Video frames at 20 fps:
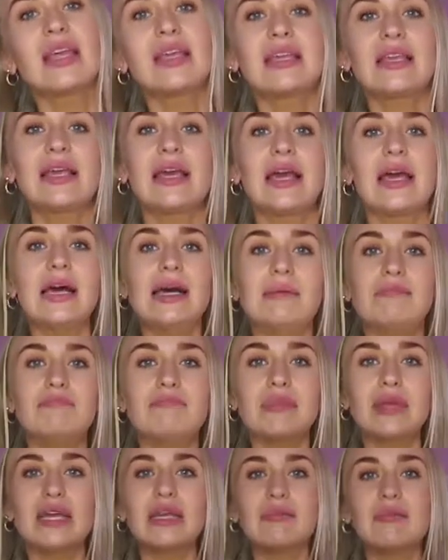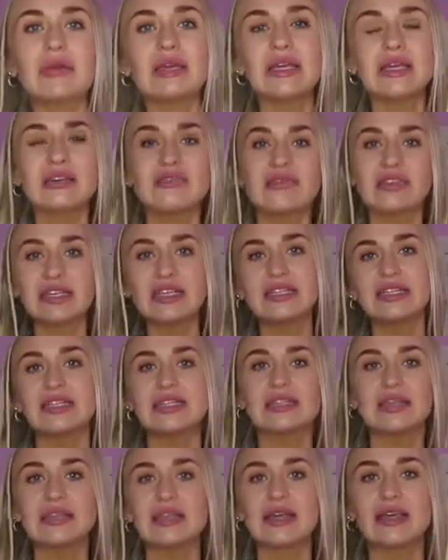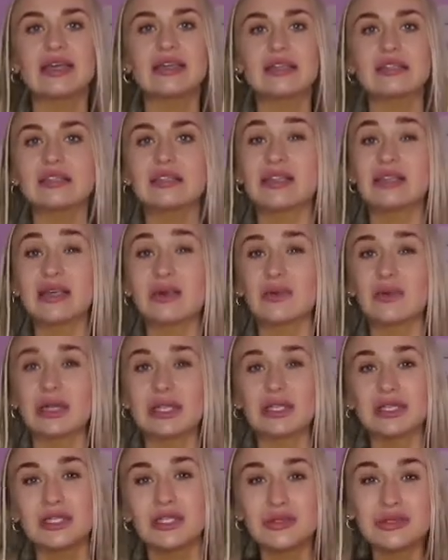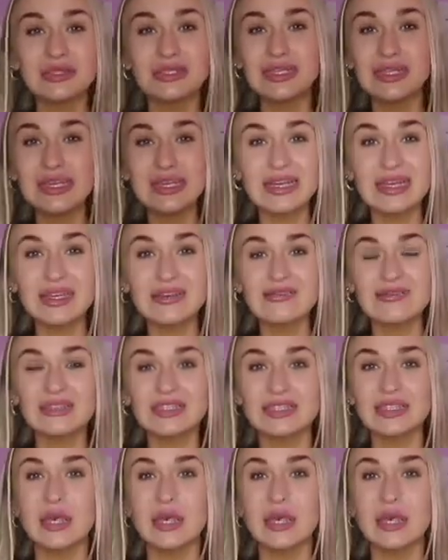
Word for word: Yeah, maybe if they did this with two sleeves